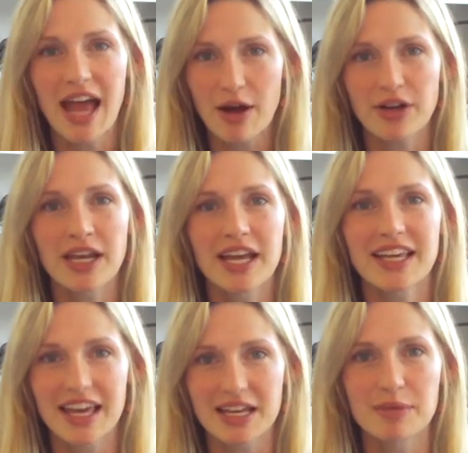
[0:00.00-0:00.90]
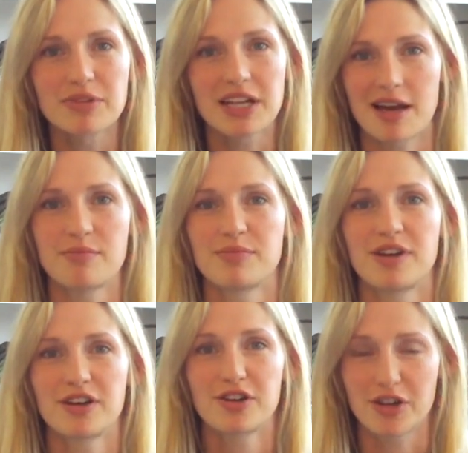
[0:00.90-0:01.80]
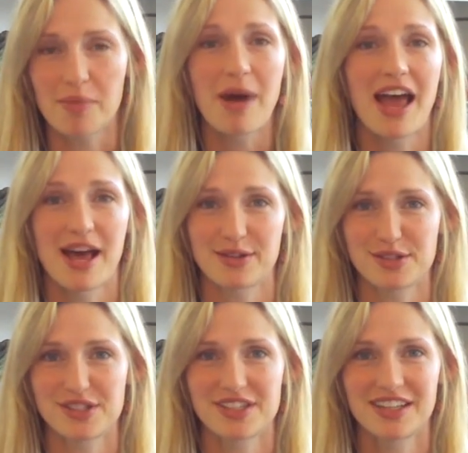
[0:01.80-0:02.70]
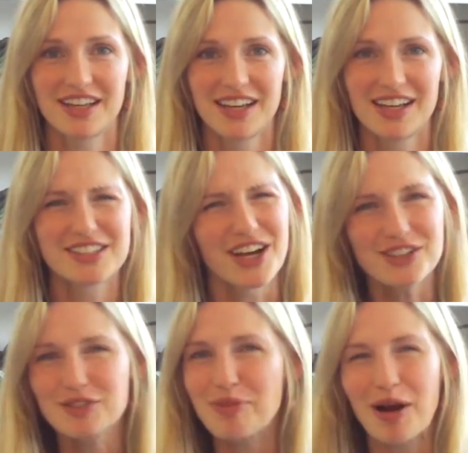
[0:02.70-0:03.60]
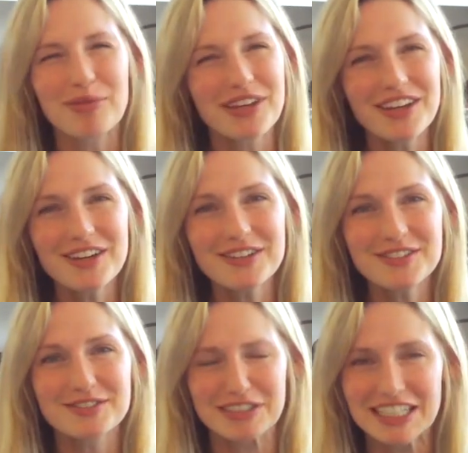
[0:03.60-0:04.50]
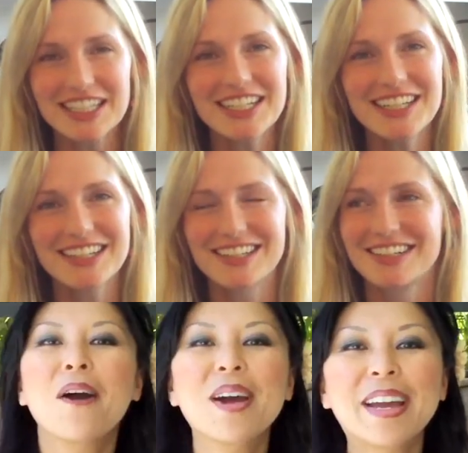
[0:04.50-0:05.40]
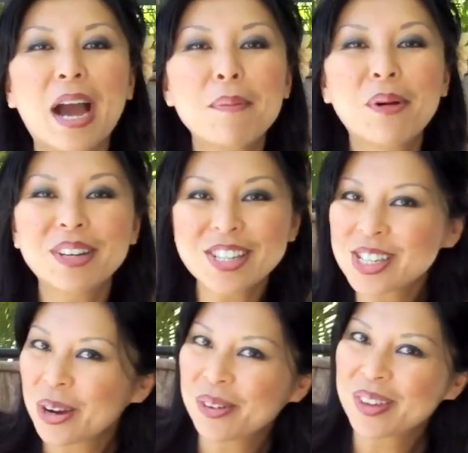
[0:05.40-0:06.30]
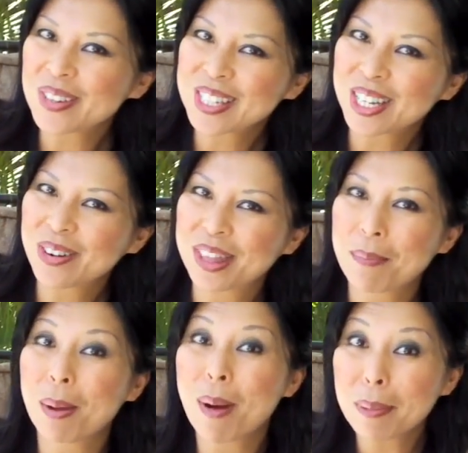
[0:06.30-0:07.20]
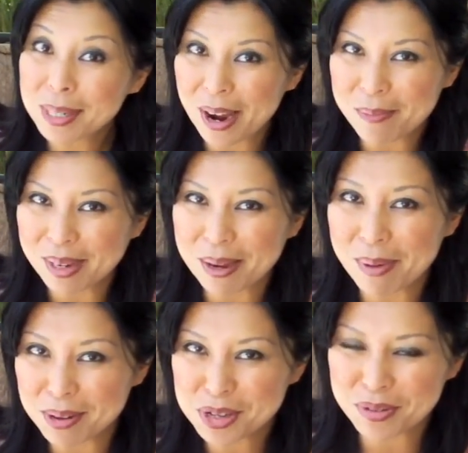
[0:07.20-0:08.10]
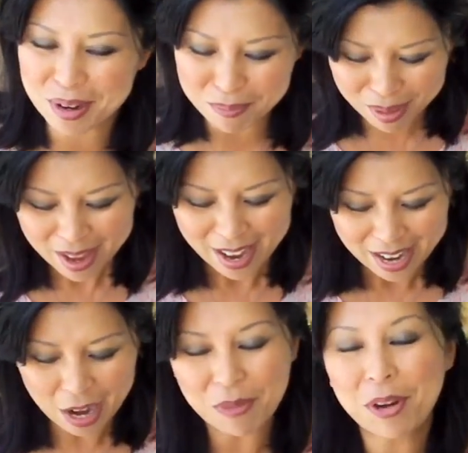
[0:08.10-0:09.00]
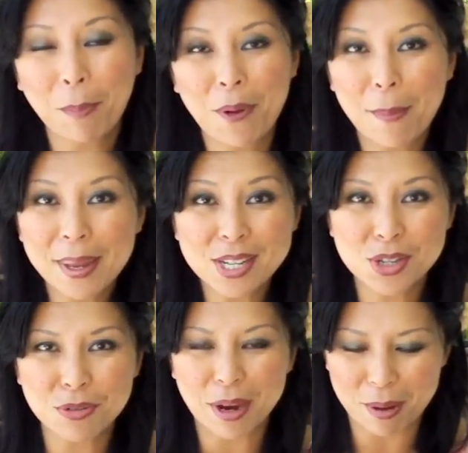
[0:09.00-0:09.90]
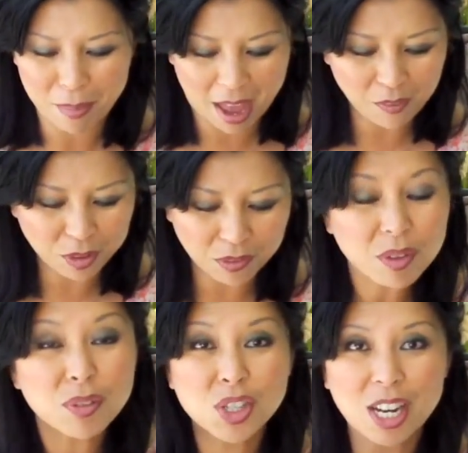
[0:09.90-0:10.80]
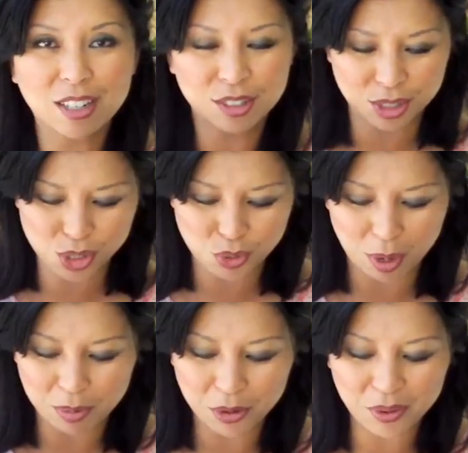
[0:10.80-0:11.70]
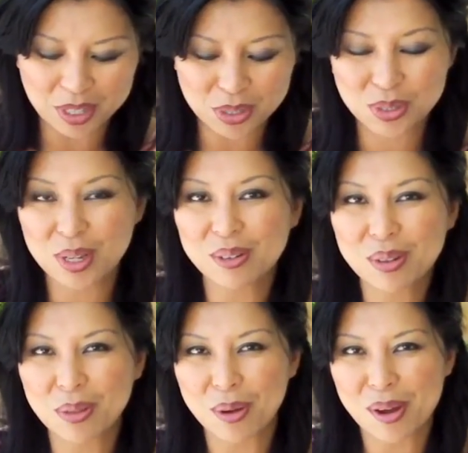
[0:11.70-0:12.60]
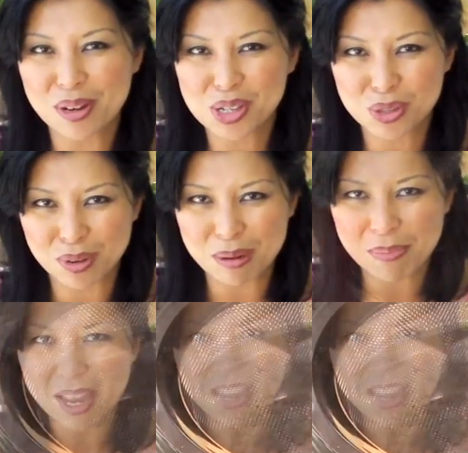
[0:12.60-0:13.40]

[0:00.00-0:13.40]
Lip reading: how can I get him to come cook at my house? Dr. Barbecue? Really? All right, I'm going to share with you a secret that my mom taught me about shrimp. And when you're prepping shrimp, after you've shelled the shrimp, you're going to soak the shrimp